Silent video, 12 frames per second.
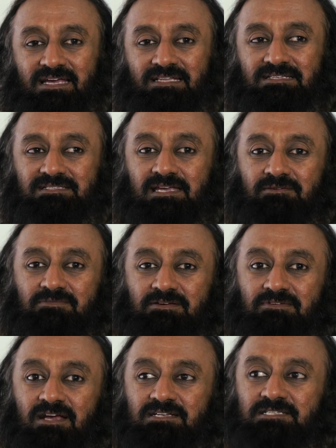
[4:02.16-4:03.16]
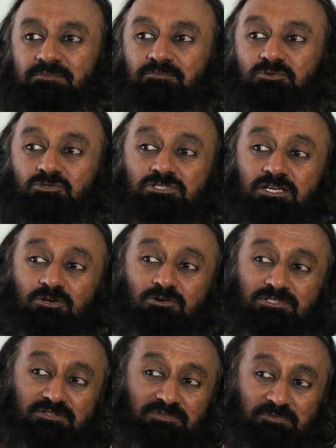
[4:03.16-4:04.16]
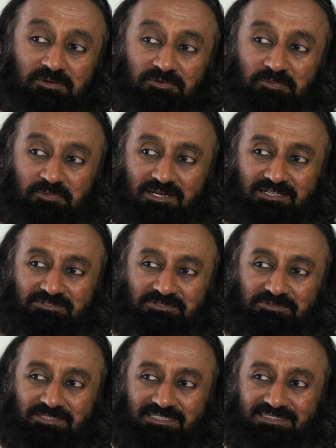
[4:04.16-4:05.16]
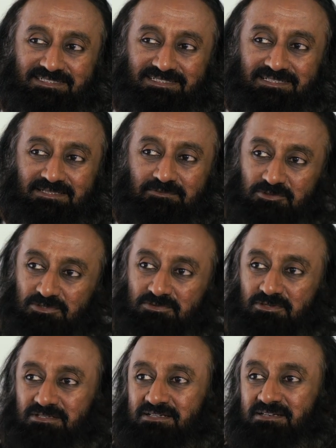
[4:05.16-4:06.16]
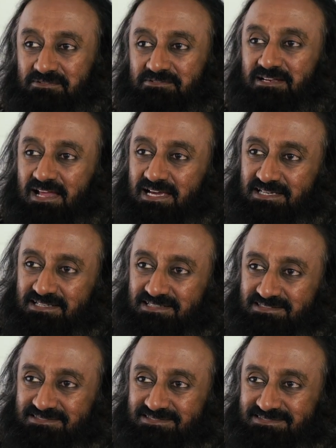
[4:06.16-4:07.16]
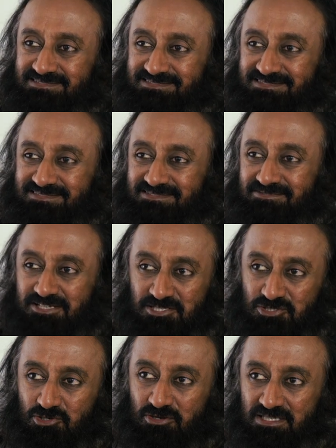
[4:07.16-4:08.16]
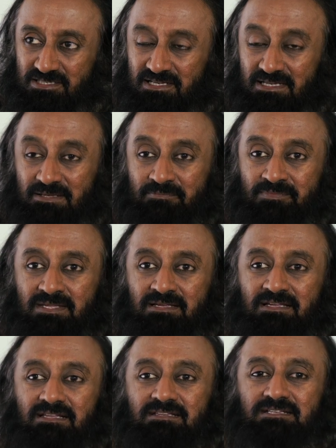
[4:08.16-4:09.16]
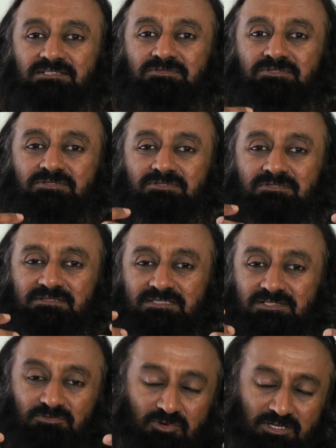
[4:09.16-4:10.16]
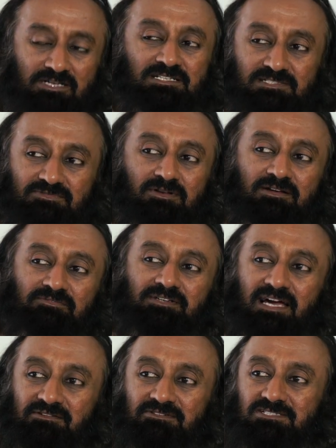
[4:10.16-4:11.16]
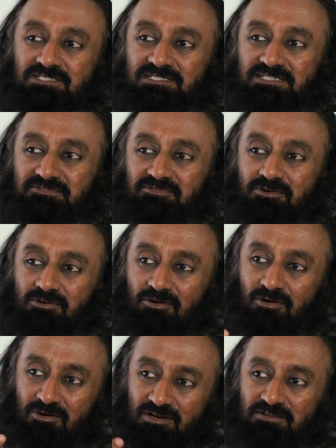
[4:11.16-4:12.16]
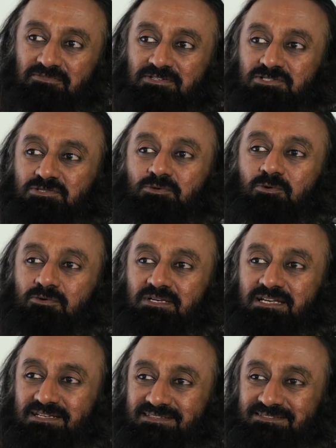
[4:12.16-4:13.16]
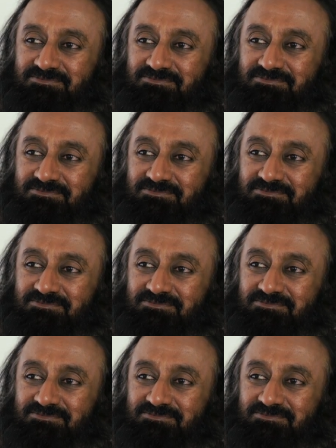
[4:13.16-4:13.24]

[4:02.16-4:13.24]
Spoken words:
In the same way, we accept music also from every part of the world. Because we like it. We enjoy it. This world is full of diversity for all of us to own it.